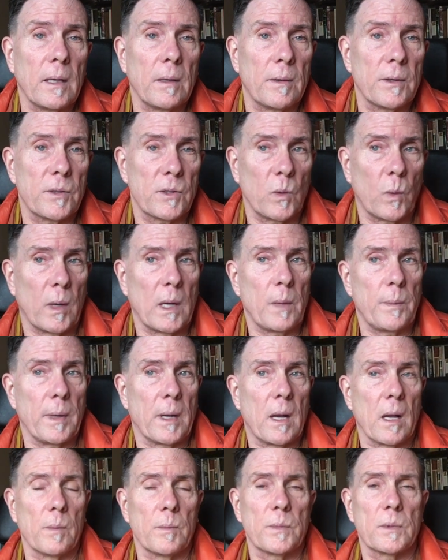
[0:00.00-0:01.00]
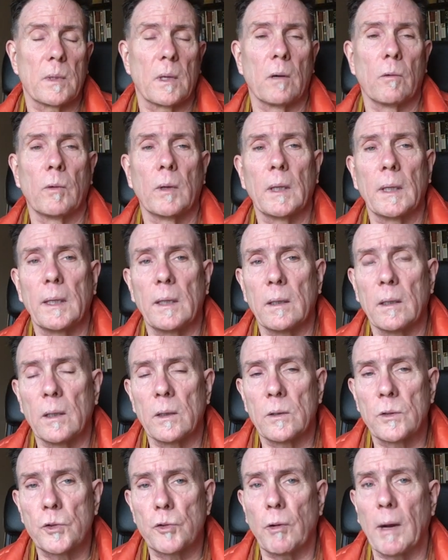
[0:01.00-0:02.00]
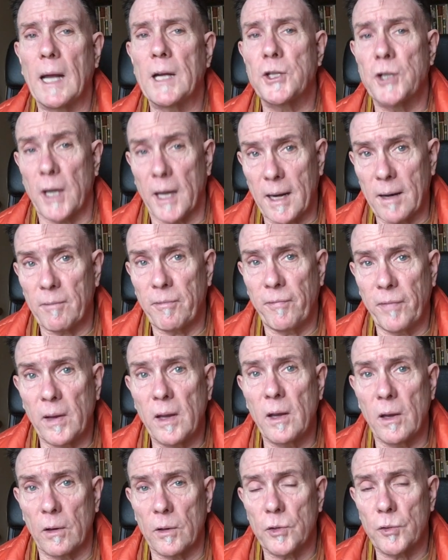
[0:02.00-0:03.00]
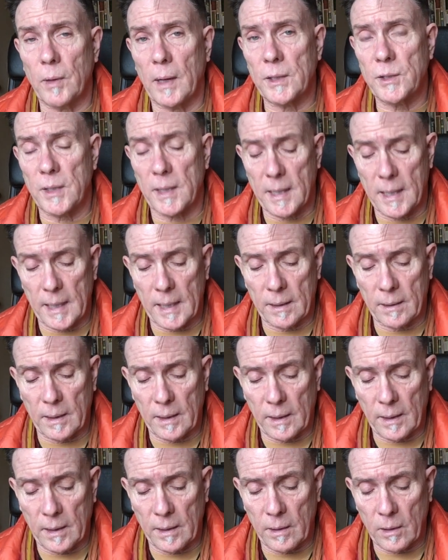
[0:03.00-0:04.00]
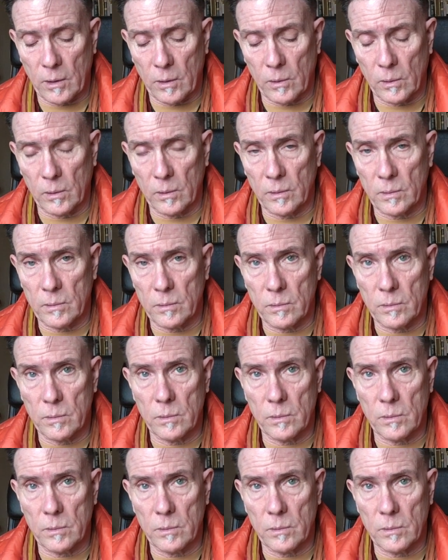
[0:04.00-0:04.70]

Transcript: This is where he becomes a tragic figure, tragic in the old,